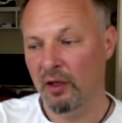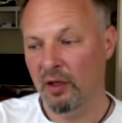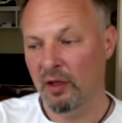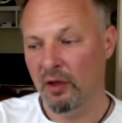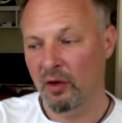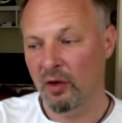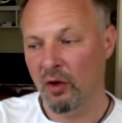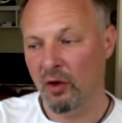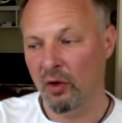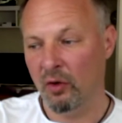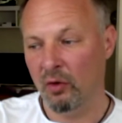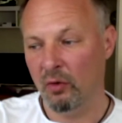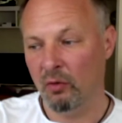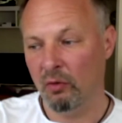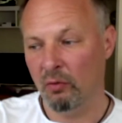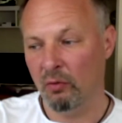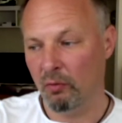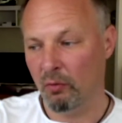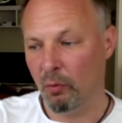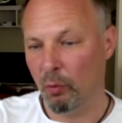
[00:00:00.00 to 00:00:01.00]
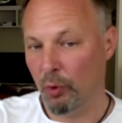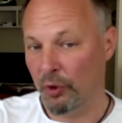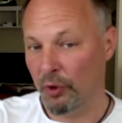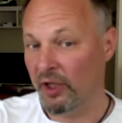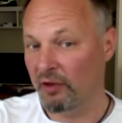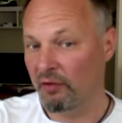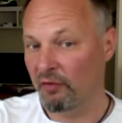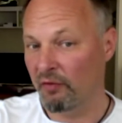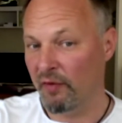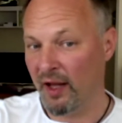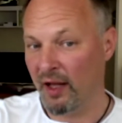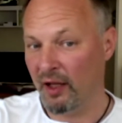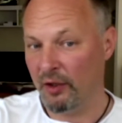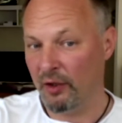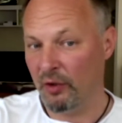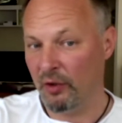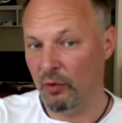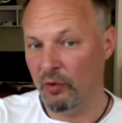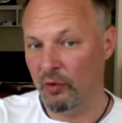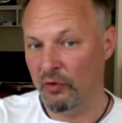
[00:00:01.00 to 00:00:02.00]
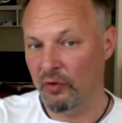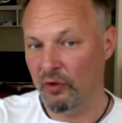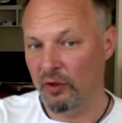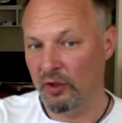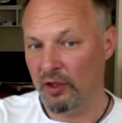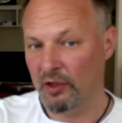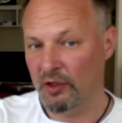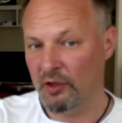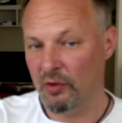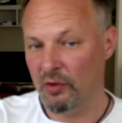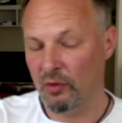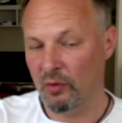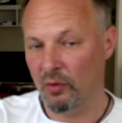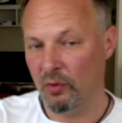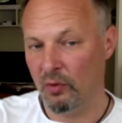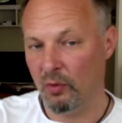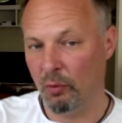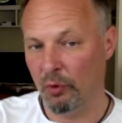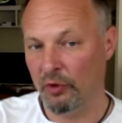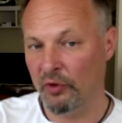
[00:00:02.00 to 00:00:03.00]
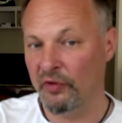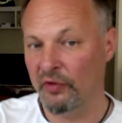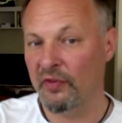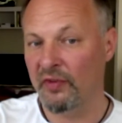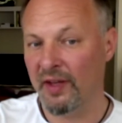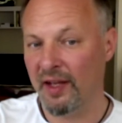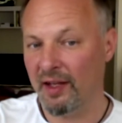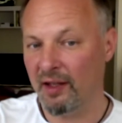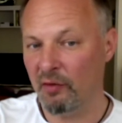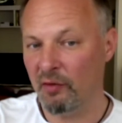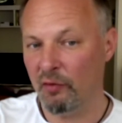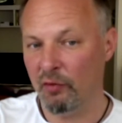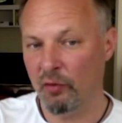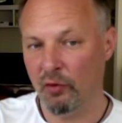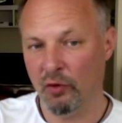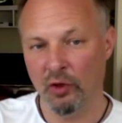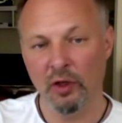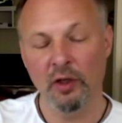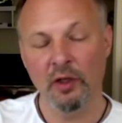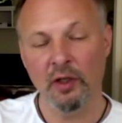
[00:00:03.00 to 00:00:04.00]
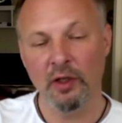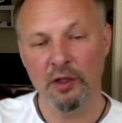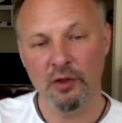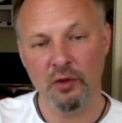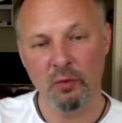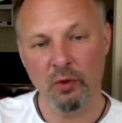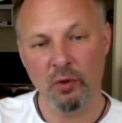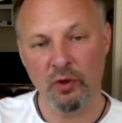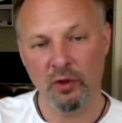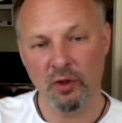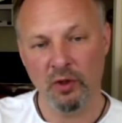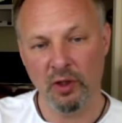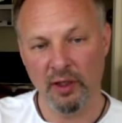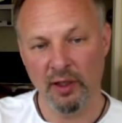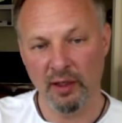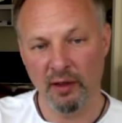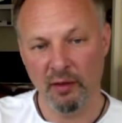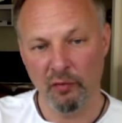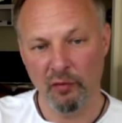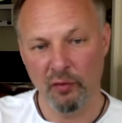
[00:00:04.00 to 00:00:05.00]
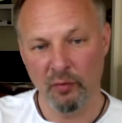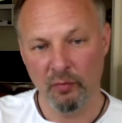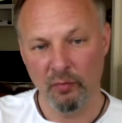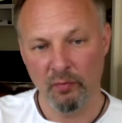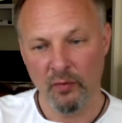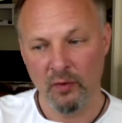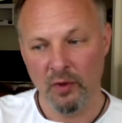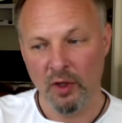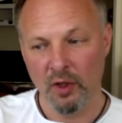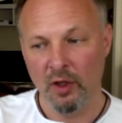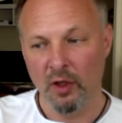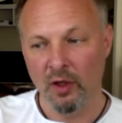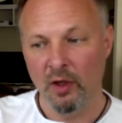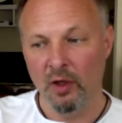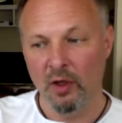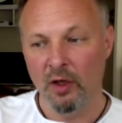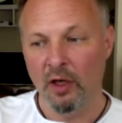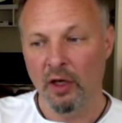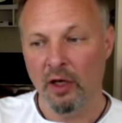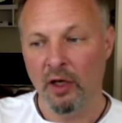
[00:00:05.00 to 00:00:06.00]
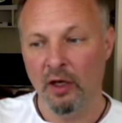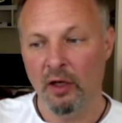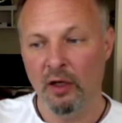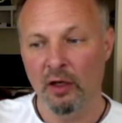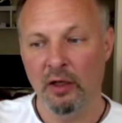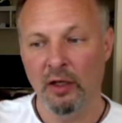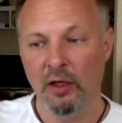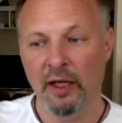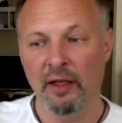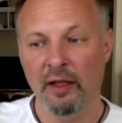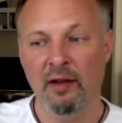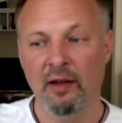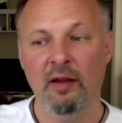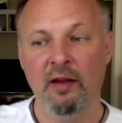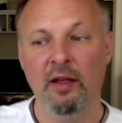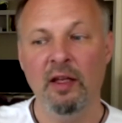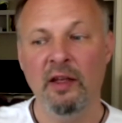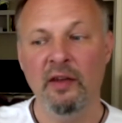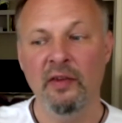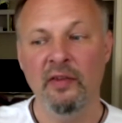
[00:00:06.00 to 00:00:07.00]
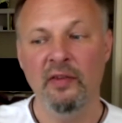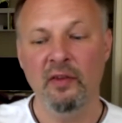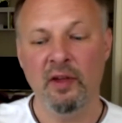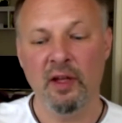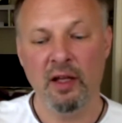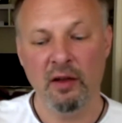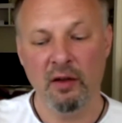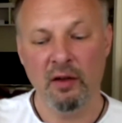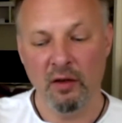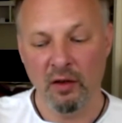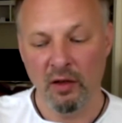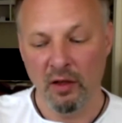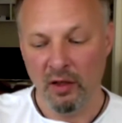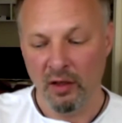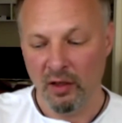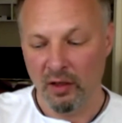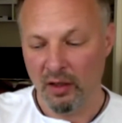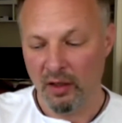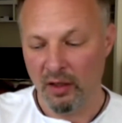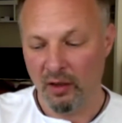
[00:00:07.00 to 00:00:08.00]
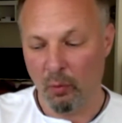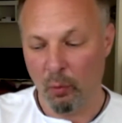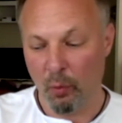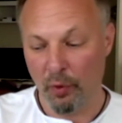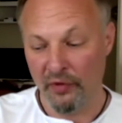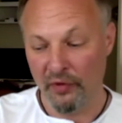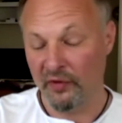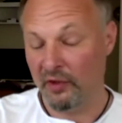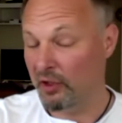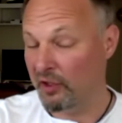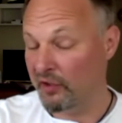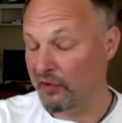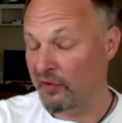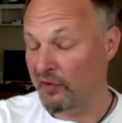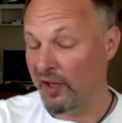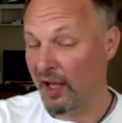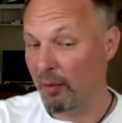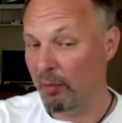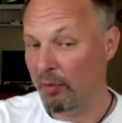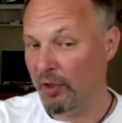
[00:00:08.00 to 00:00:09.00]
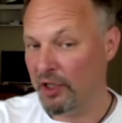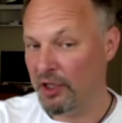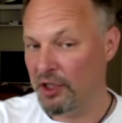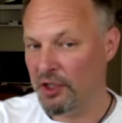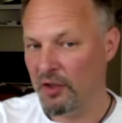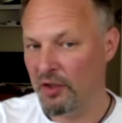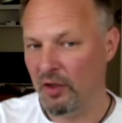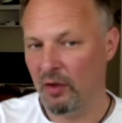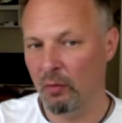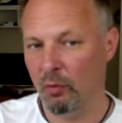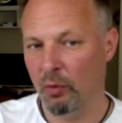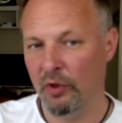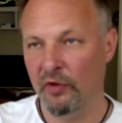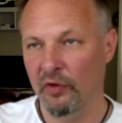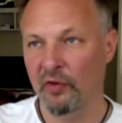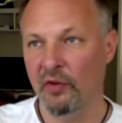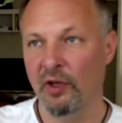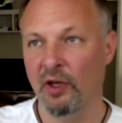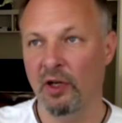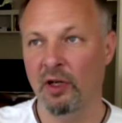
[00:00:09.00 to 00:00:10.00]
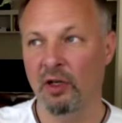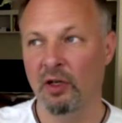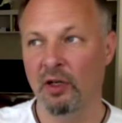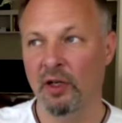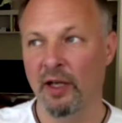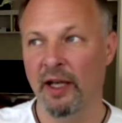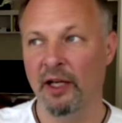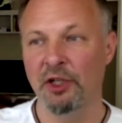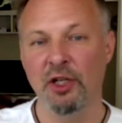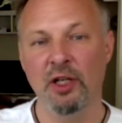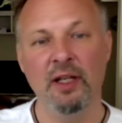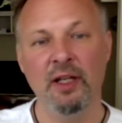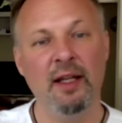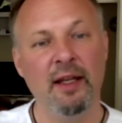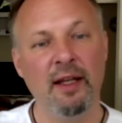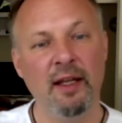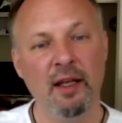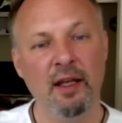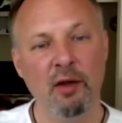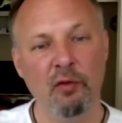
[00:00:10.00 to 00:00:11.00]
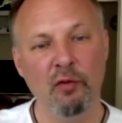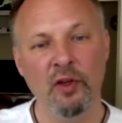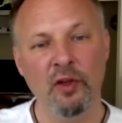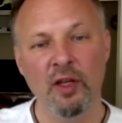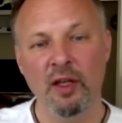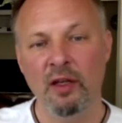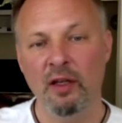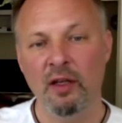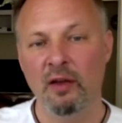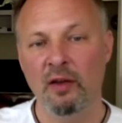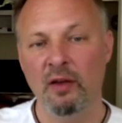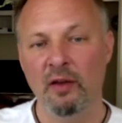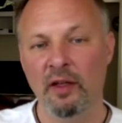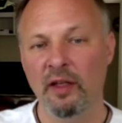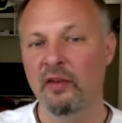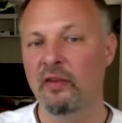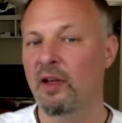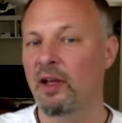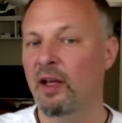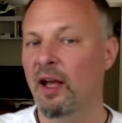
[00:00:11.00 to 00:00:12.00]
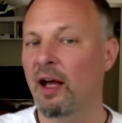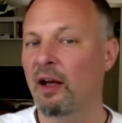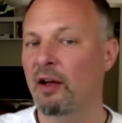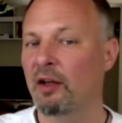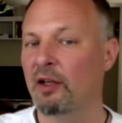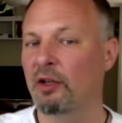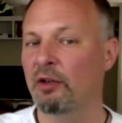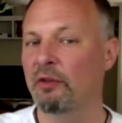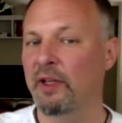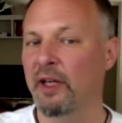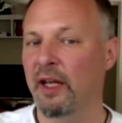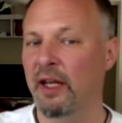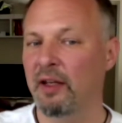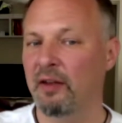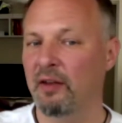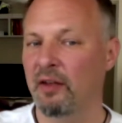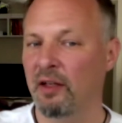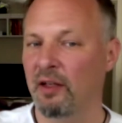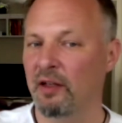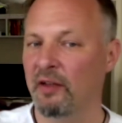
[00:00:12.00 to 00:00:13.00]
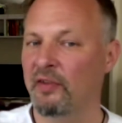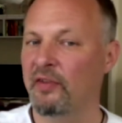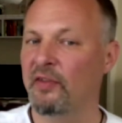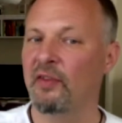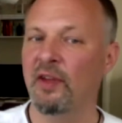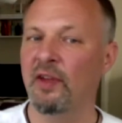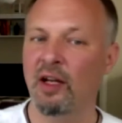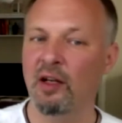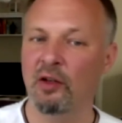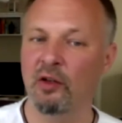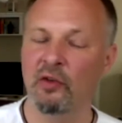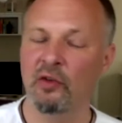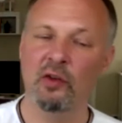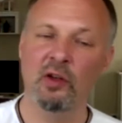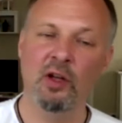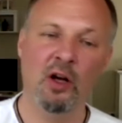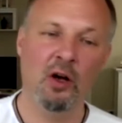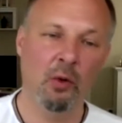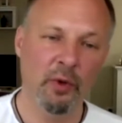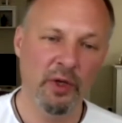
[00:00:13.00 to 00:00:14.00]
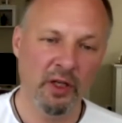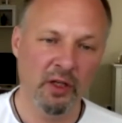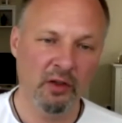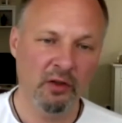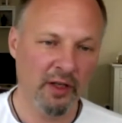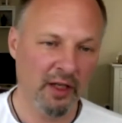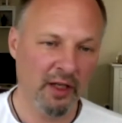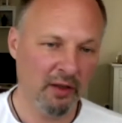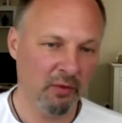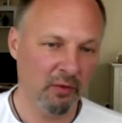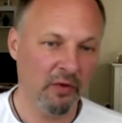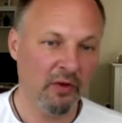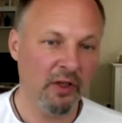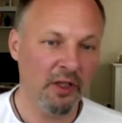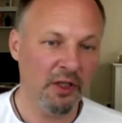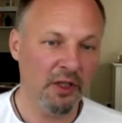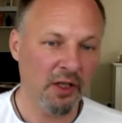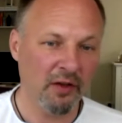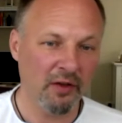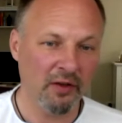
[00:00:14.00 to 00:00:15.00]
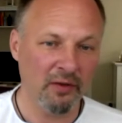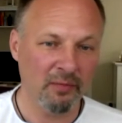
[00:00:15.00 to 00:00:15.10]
on what are the values that you want to stand for and that you want to live. And these then, once they're established and once they're actually lived, these are creating the standards on how we interact with each other.